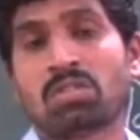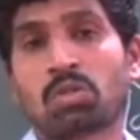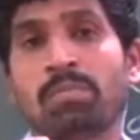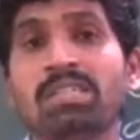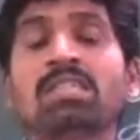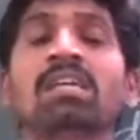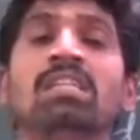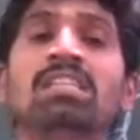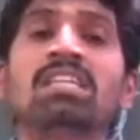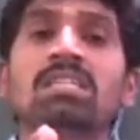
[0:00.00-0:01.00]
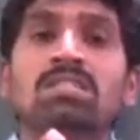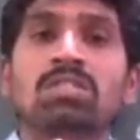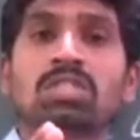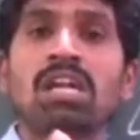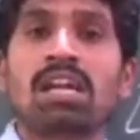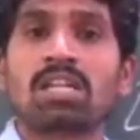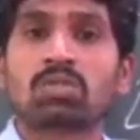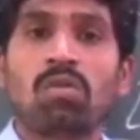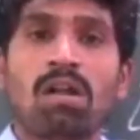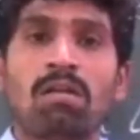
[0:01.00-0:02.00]
So means these children
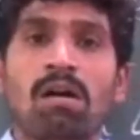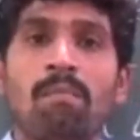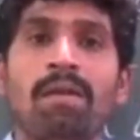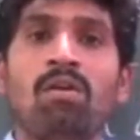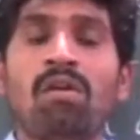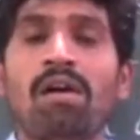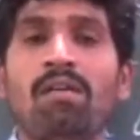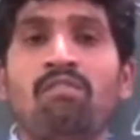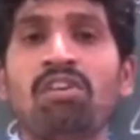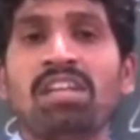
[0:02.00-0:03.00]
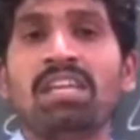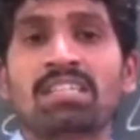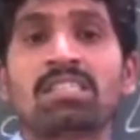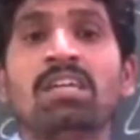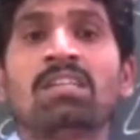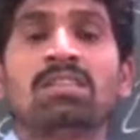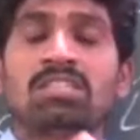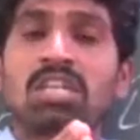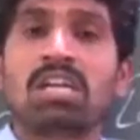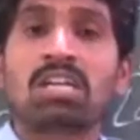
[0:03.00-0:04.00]
who are below 14 years,
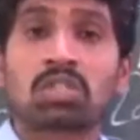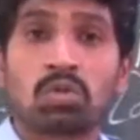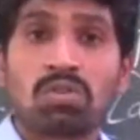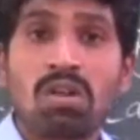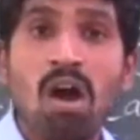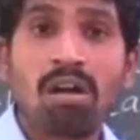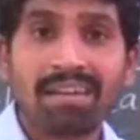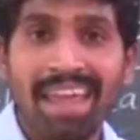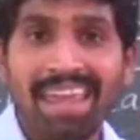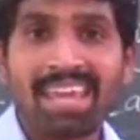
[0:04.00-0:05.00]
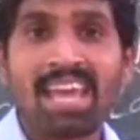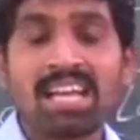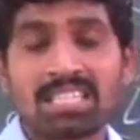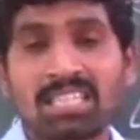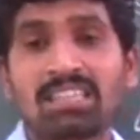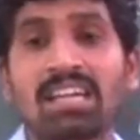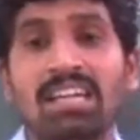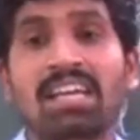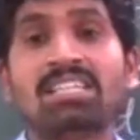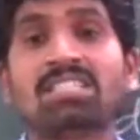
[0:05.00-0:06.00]
the children should not engage in the
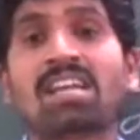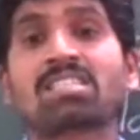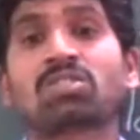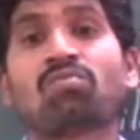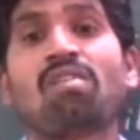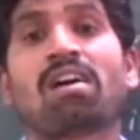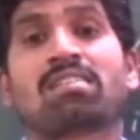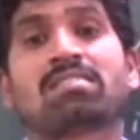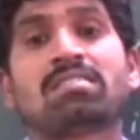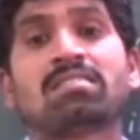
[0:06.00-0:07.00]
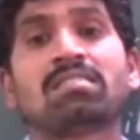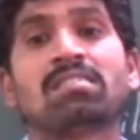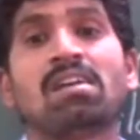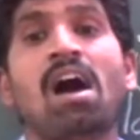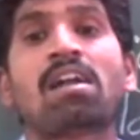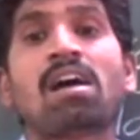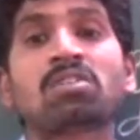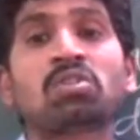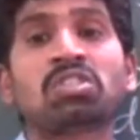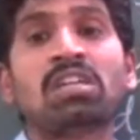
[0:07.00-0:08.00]
dangerous works. And
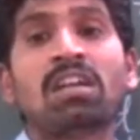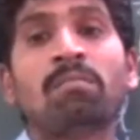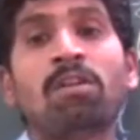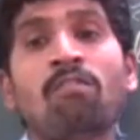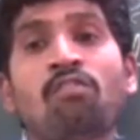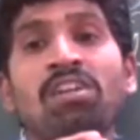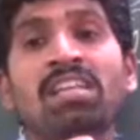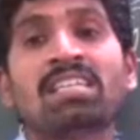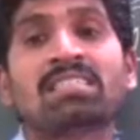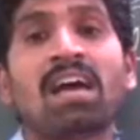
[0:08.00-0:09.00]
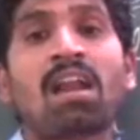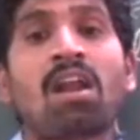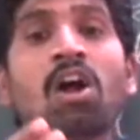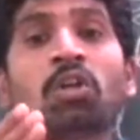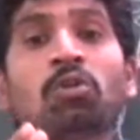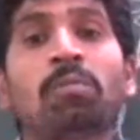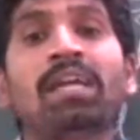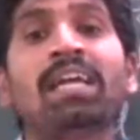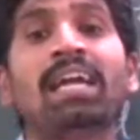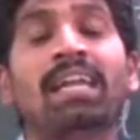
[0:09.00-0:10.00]
also children below 14 years, they are not to
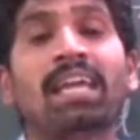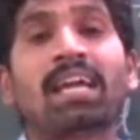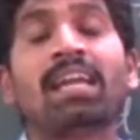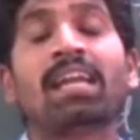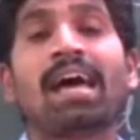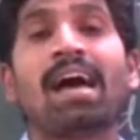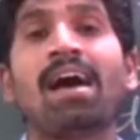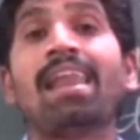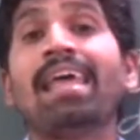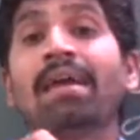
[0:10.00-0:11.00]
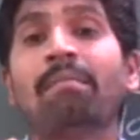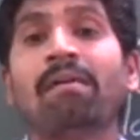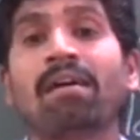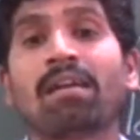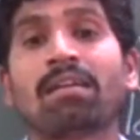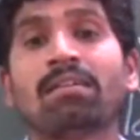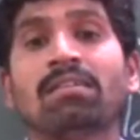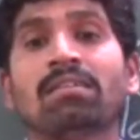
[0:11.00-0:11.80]
be taken labor.